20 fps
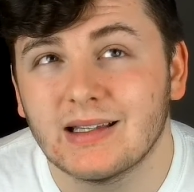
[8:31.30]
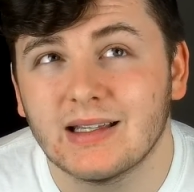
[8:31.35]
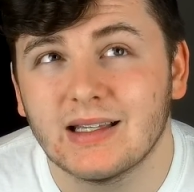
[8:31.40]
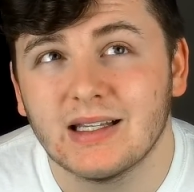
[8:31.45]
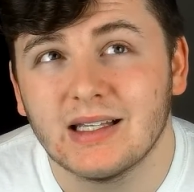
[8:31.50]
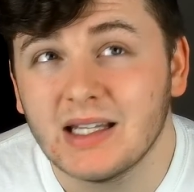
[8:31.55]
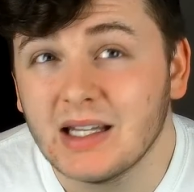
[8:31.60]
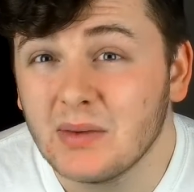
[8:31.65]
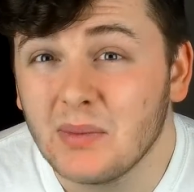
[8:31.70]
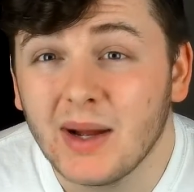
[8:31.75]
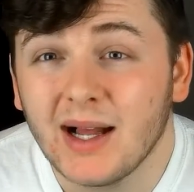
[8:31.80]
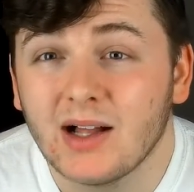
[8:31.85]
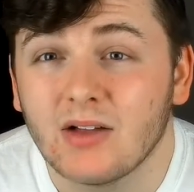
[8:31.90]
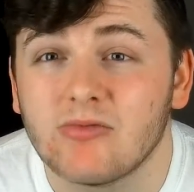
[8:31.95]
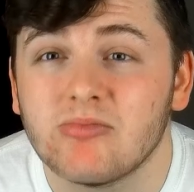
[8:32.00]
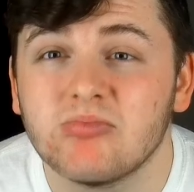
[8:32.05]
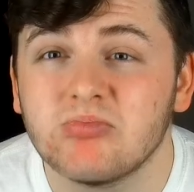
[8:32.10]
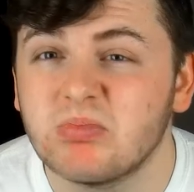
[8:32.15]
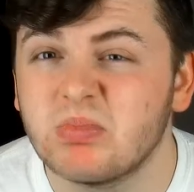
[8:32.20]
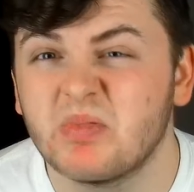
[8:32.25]
He did
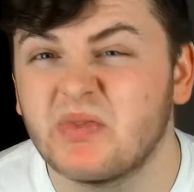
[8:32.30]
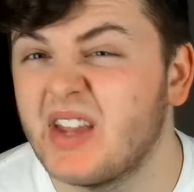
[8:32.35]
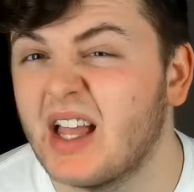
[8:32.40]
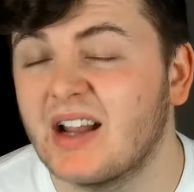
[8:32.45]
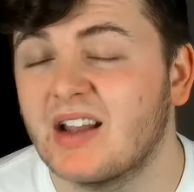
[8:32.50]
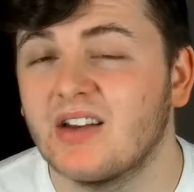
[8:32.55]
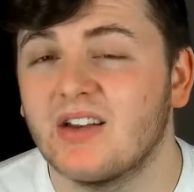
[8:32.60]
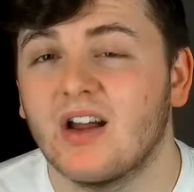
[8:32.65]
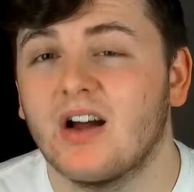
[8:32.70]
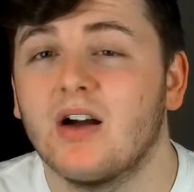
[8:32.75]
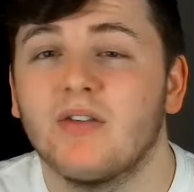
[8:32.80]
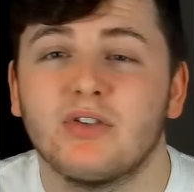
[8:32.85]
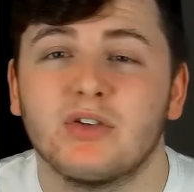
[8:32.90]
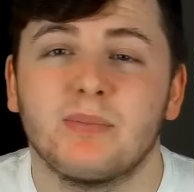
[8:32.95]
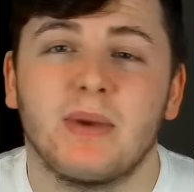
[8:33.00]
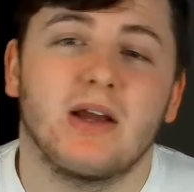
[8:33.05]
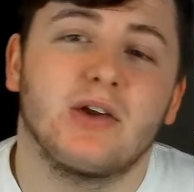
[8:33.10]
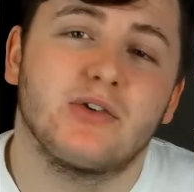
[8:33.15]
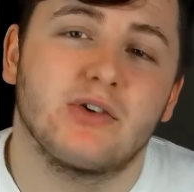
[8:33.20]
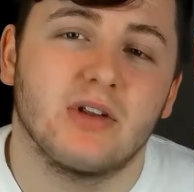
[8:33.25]
well. Second half
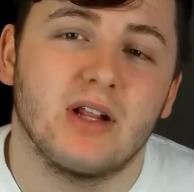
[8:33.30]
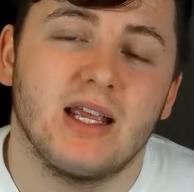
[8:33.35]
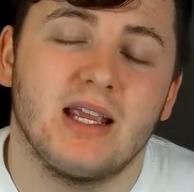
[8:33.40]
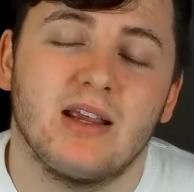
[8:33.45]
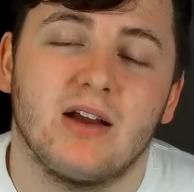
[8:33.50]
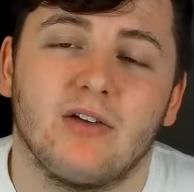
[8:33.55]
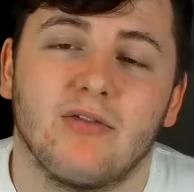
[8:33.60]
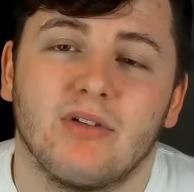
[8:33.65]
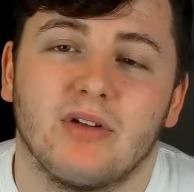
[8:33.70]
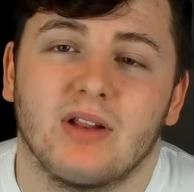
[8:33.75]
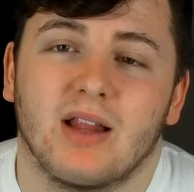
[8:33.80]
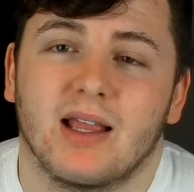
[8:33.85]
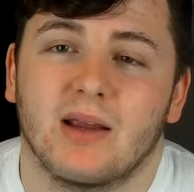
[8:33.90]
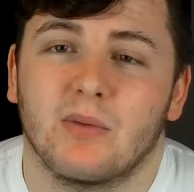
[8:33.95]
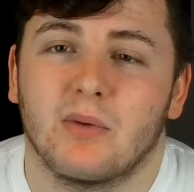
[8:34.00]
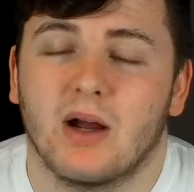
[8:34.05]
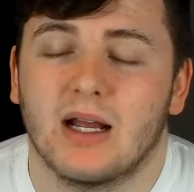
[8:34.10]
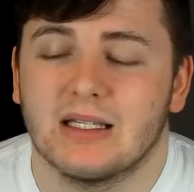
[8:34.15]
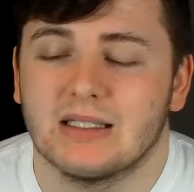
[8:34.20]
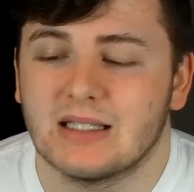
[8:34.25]
especially, obviously, like,
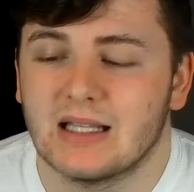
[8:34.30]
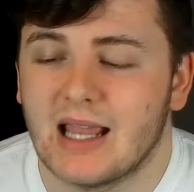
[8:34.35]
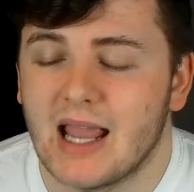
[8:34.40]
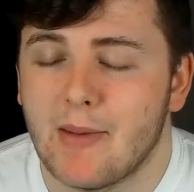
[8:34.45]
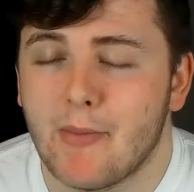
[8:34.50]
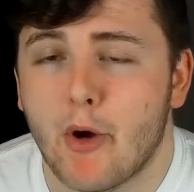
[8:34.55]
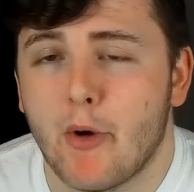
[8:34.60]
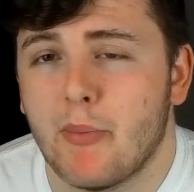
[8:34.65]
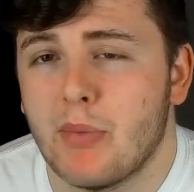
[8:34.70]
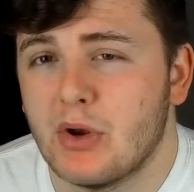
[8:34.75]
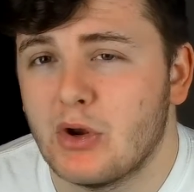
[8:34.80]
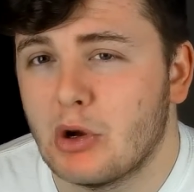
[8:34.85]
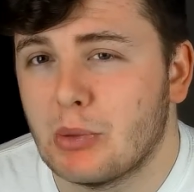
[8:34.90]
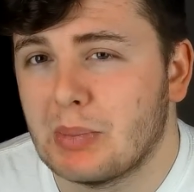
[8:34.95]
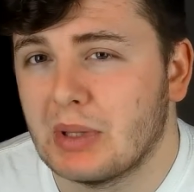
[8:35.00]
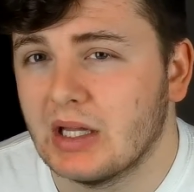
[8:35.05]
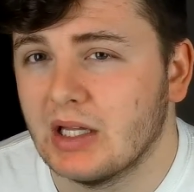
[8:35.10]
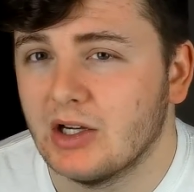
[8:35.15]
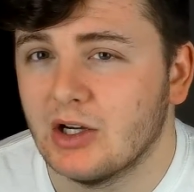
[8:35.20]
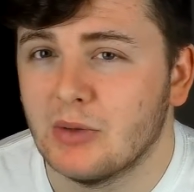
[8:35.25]
as the game opened up a
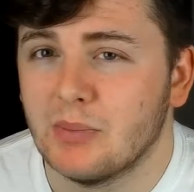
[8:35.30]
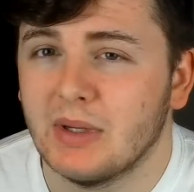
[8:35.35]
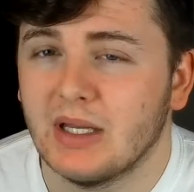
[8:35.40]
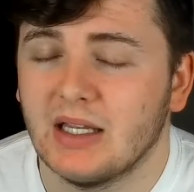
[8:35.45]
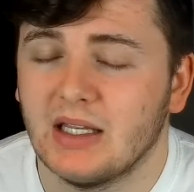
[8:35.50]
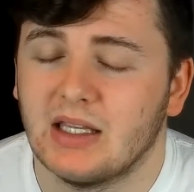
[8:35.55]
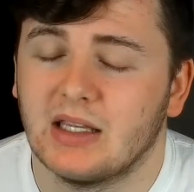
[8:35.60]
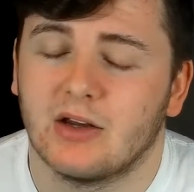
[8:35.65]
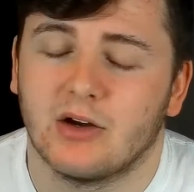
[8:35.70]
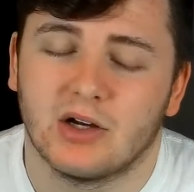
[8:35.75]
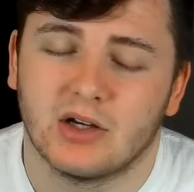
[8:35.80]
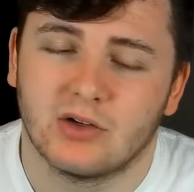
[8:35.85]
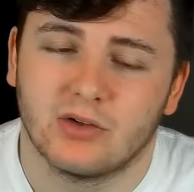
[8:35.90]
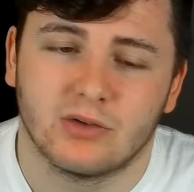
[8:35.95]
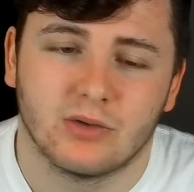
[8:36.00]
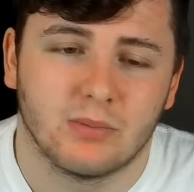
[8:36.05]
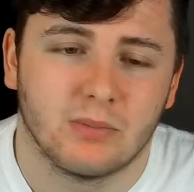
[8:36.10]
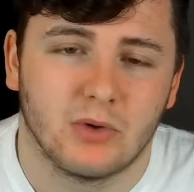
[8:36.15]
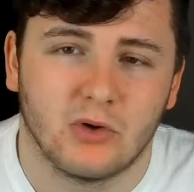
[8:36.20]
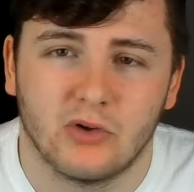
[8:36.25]
little bit, he got into
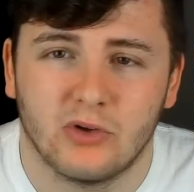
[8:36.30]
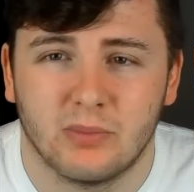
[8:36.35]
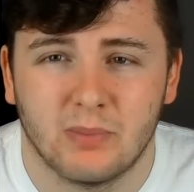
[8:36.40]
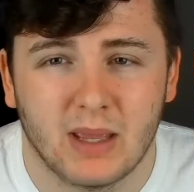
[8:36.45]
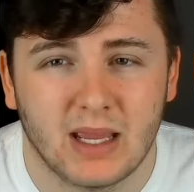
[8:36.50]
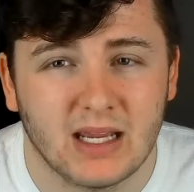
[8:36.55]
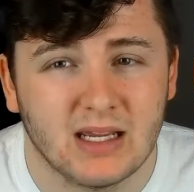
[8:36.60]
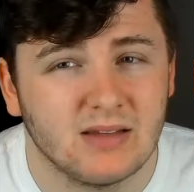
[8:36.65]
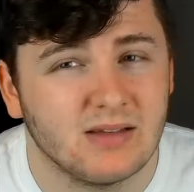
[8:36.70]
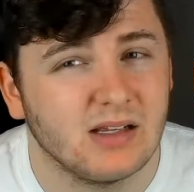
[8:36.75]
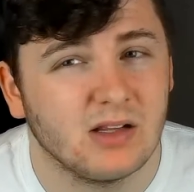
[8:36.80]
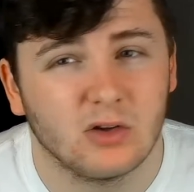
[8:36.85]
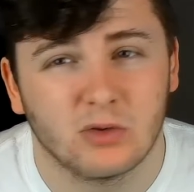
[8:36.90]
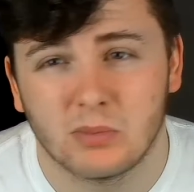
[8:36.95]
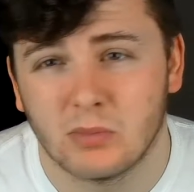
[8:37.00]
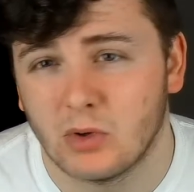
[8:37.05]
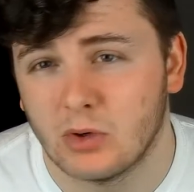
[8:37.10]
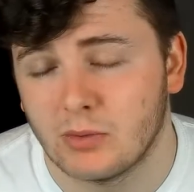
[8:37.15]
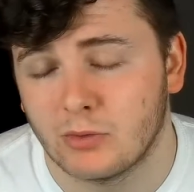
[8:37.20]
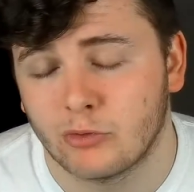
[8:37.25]
some more space, he looked
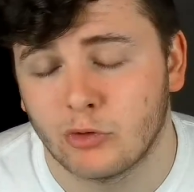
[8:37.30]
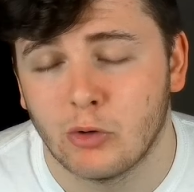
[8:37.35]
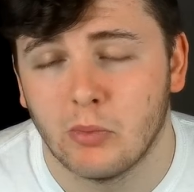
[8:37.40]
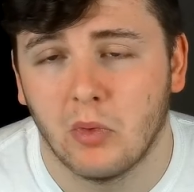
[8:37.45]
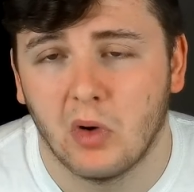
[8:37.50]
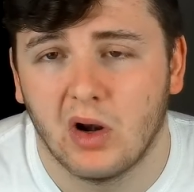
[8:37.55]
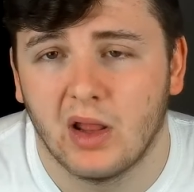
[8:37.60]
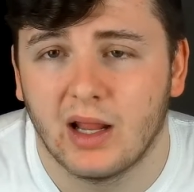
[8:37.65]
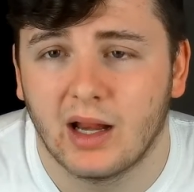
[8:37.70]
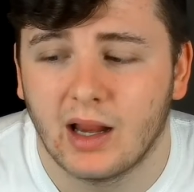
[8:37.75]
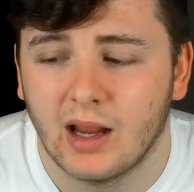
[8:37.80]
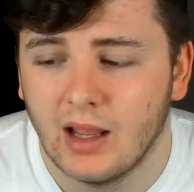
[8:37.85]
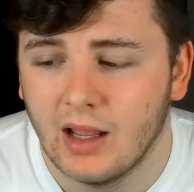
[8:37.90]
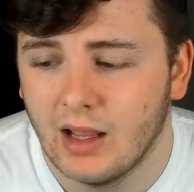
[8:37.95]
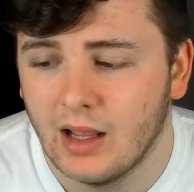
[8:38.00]
more troubling.